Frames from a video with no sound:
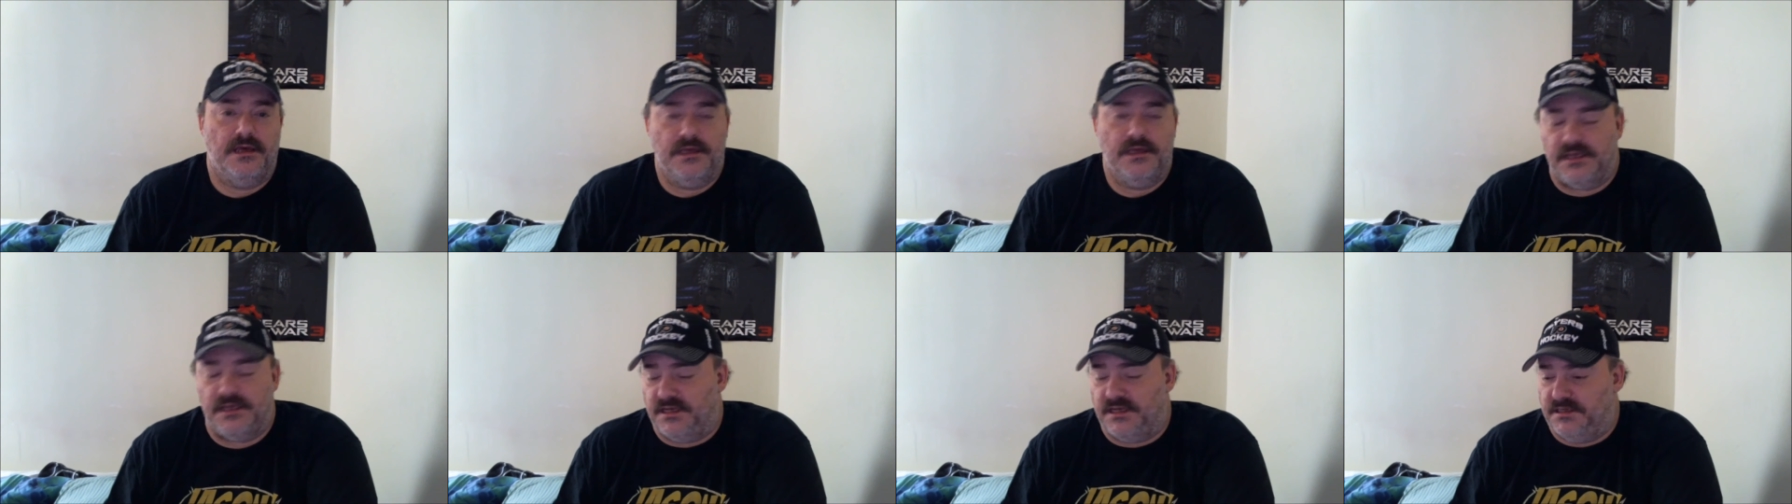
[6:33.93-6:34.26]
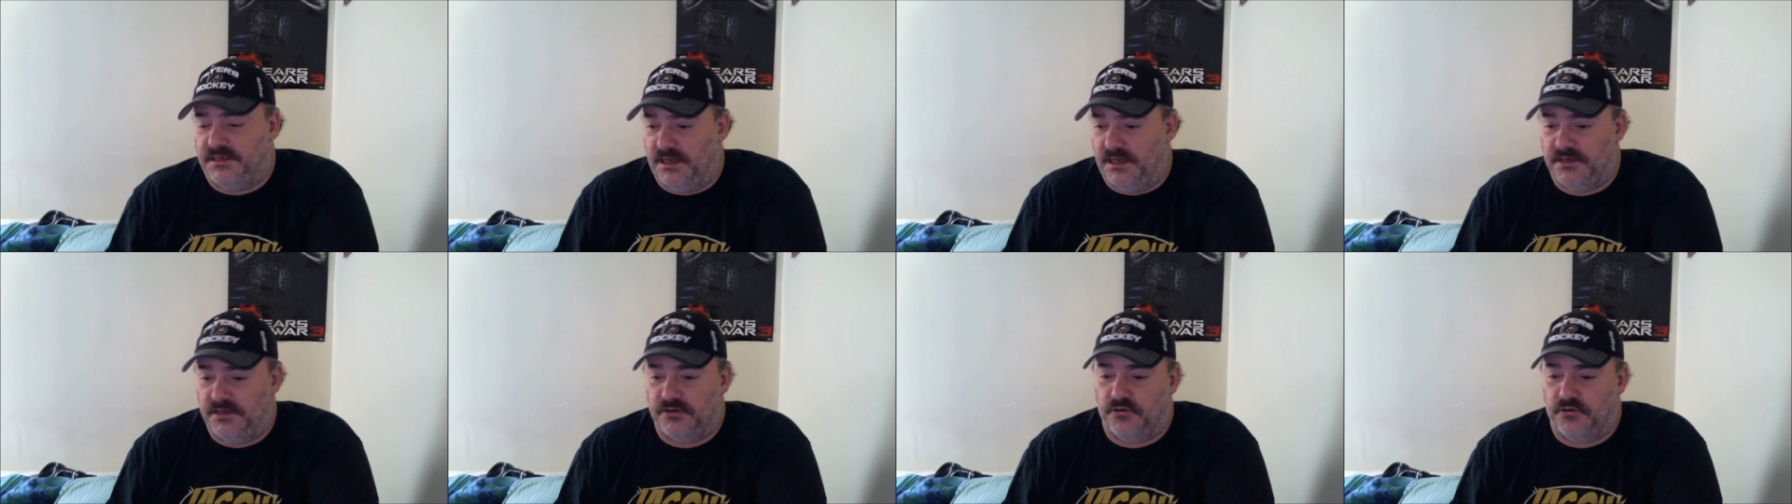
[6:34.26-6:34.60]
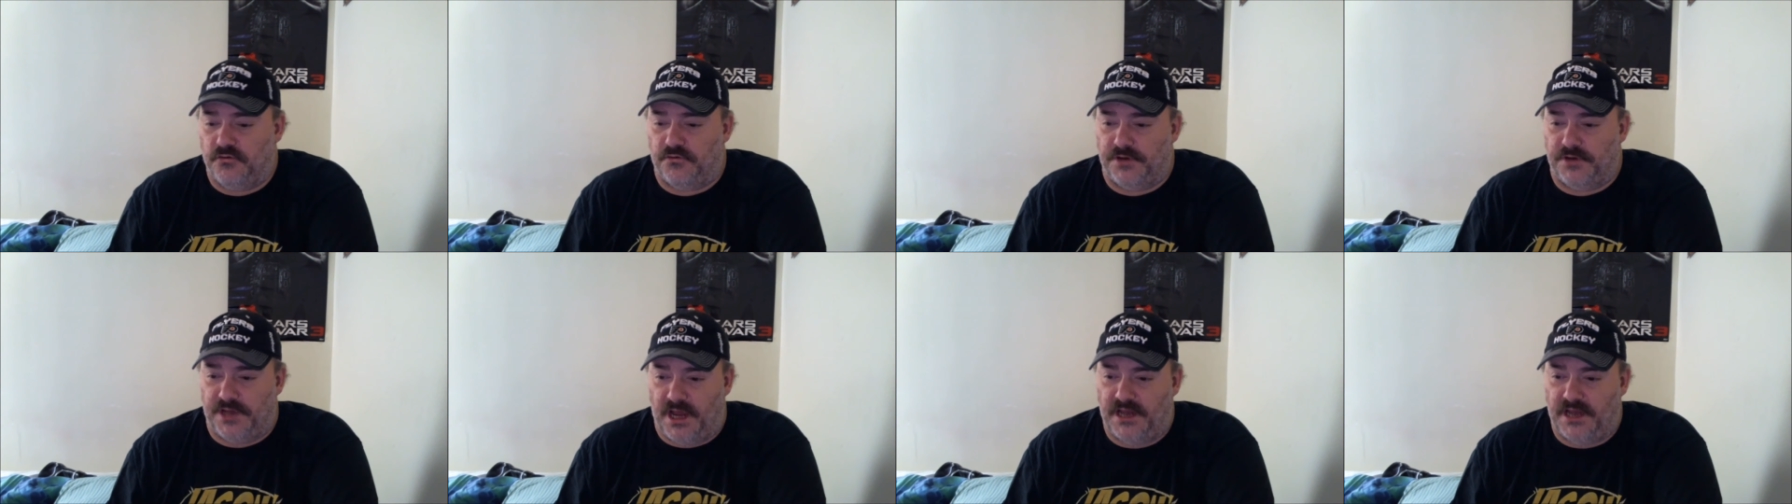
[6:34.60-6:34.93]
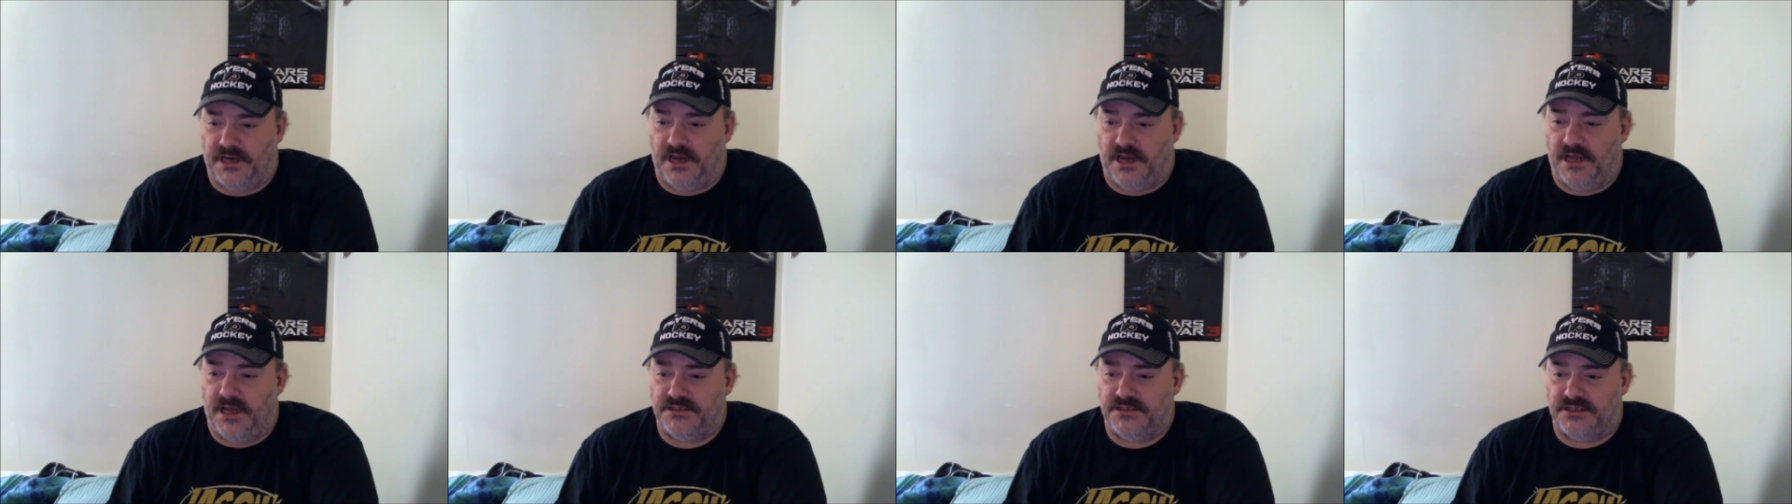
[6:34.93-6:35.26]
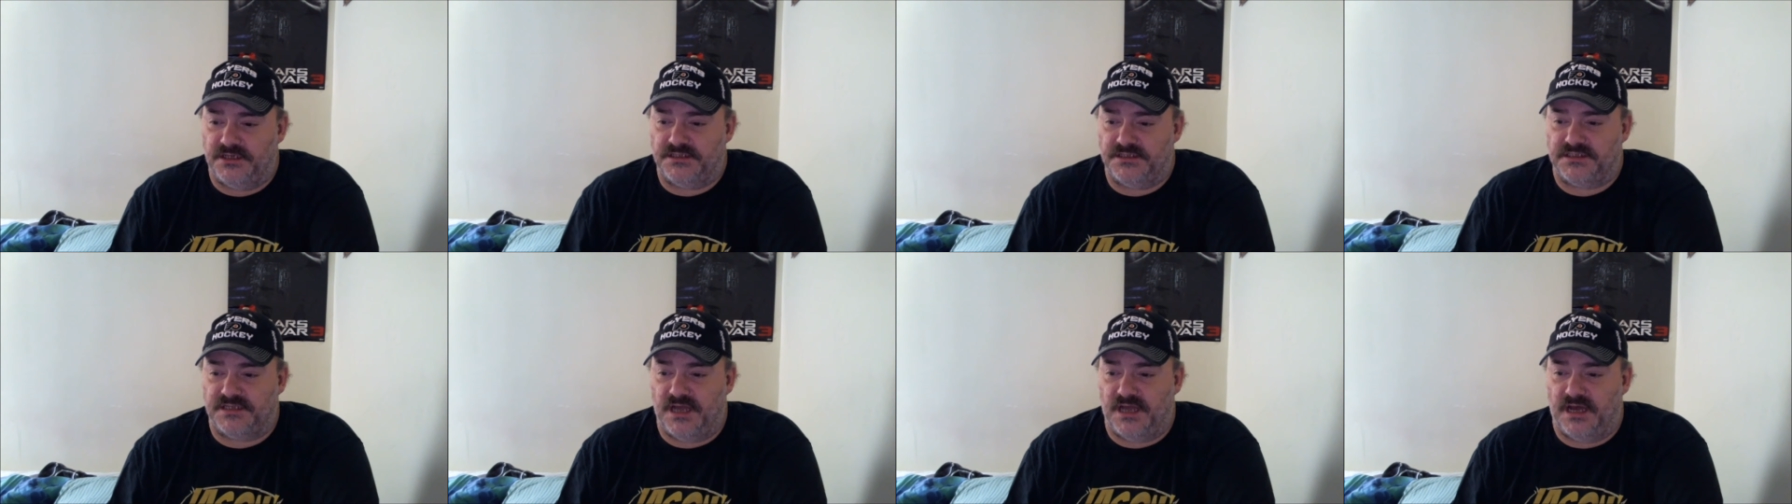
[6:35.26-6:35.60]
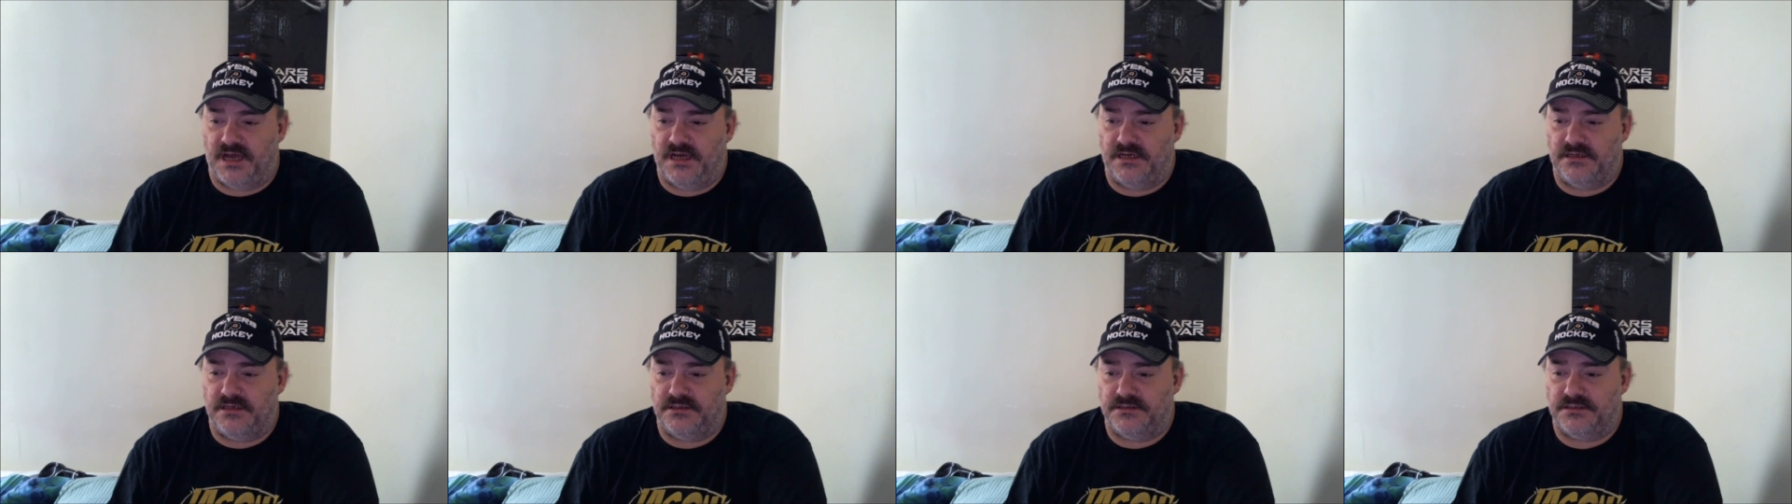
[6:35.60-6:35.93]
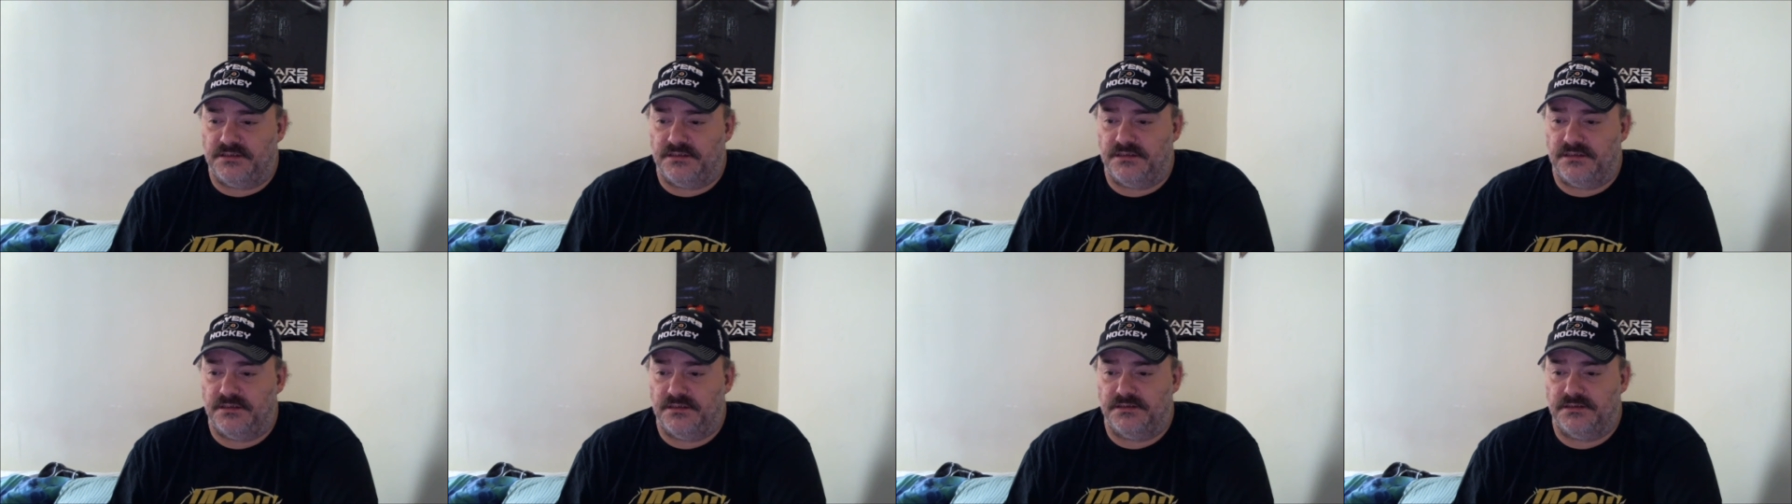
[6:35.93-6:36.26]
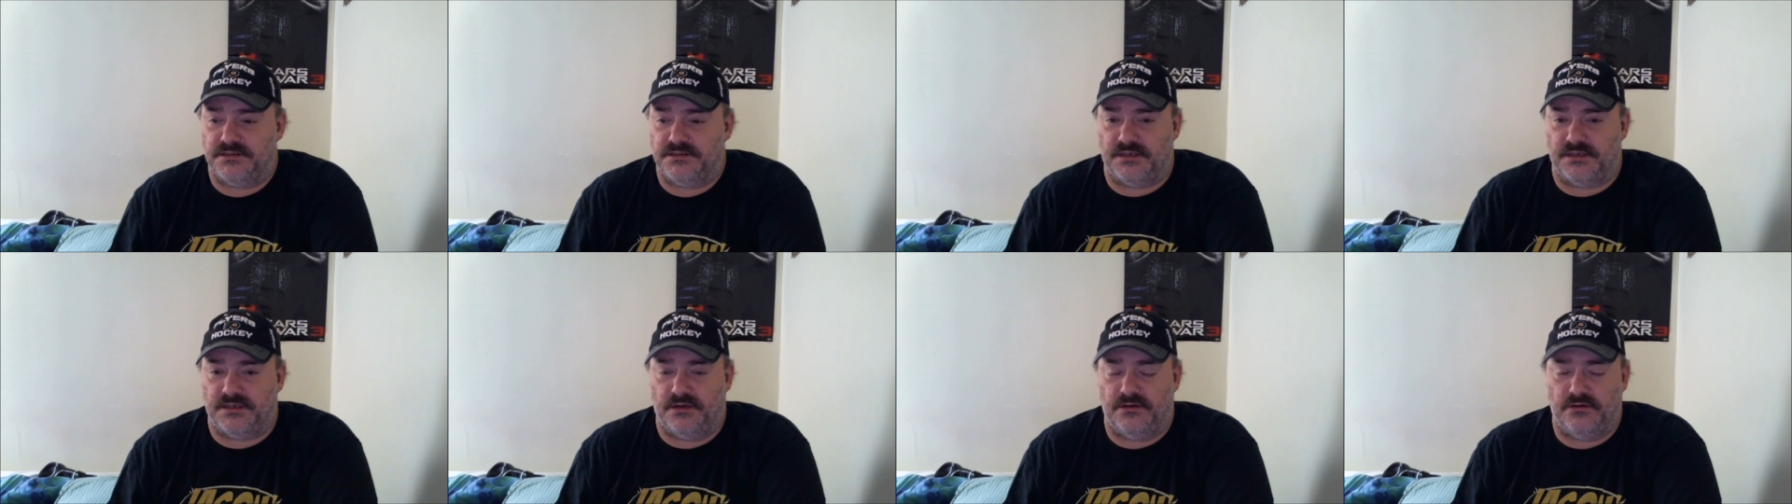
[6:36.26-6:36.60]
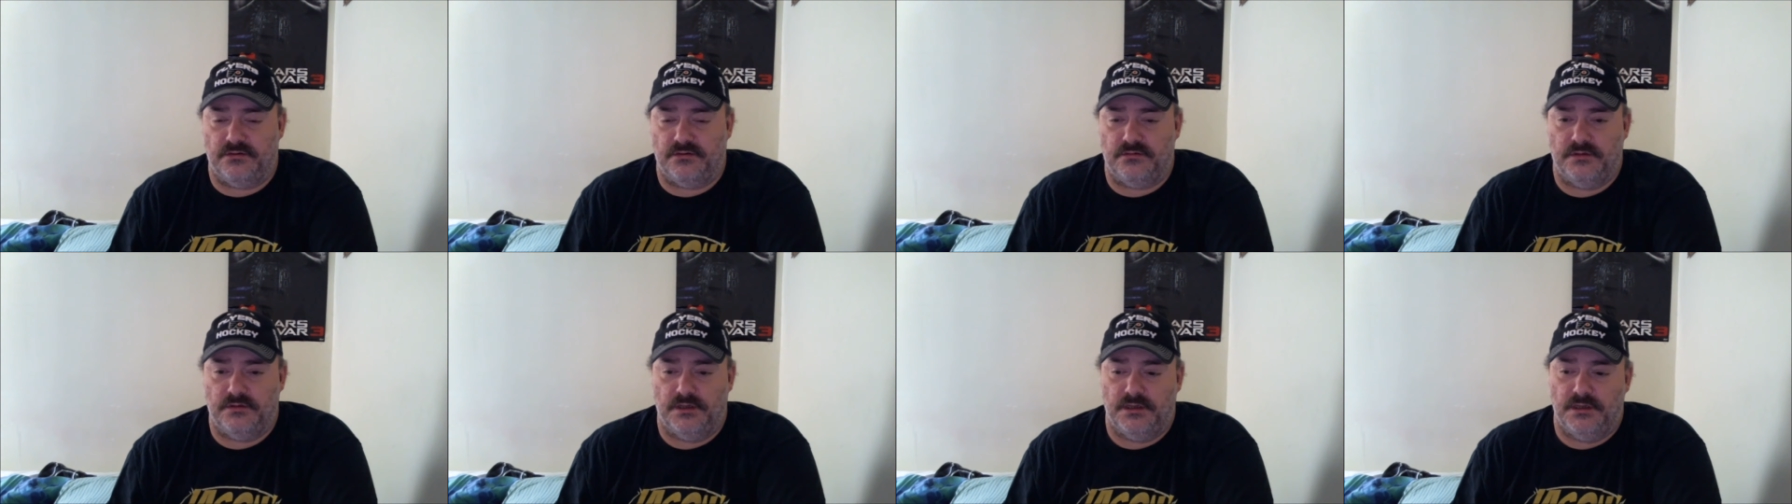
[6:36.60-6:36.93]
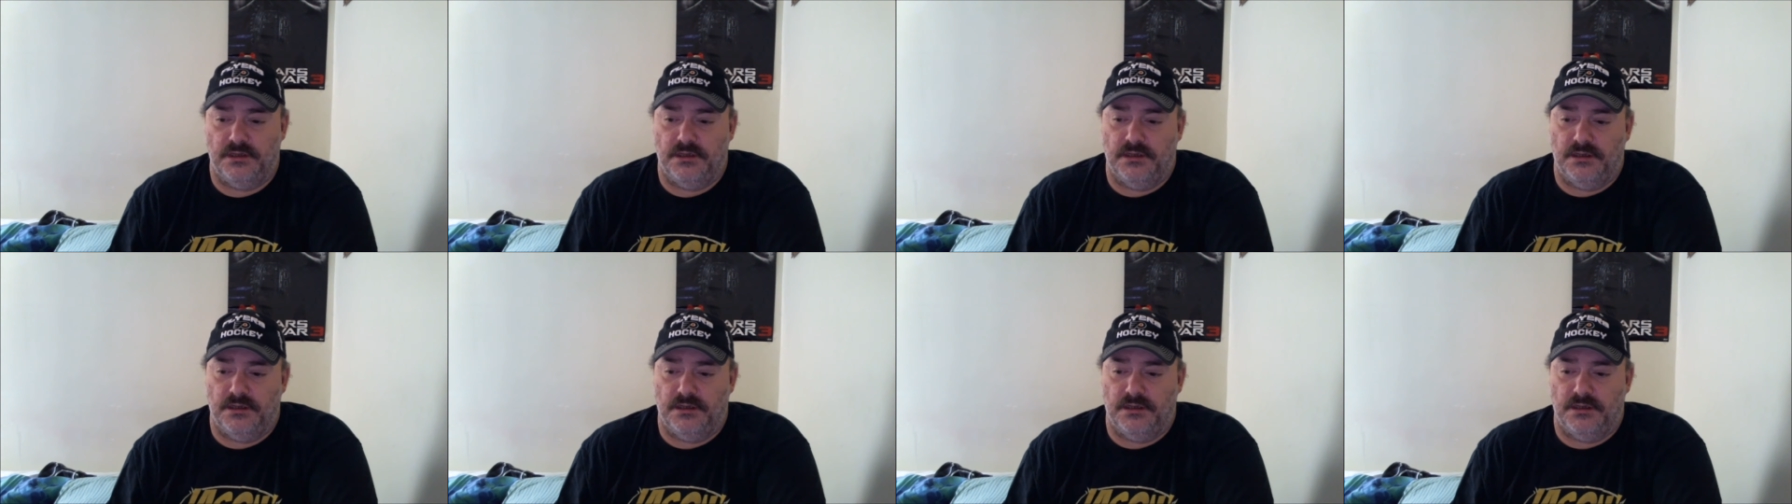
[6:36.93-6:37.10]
He didn't create AJ Styles, so